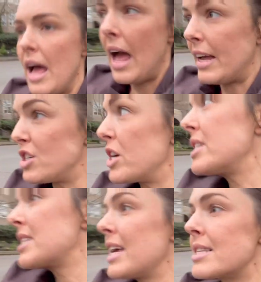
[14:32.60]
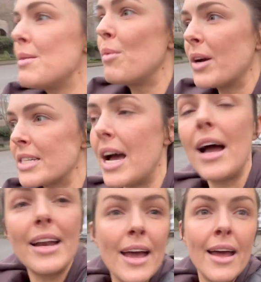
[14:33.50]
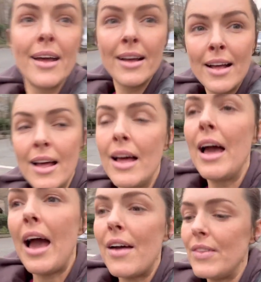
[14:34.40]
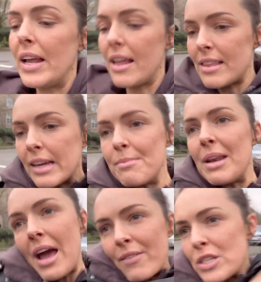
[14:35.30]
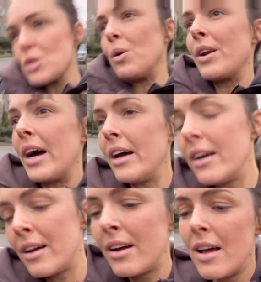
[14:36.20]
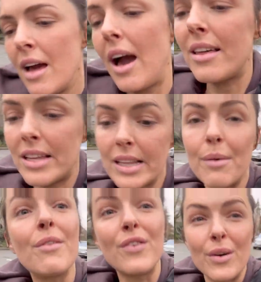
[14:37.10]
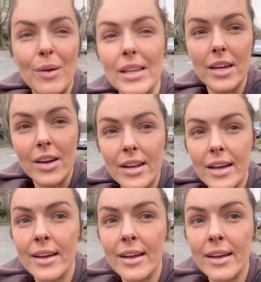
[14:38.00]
and just get some work done. And then I think I'm gonna have a sauna. I think that would feel really good.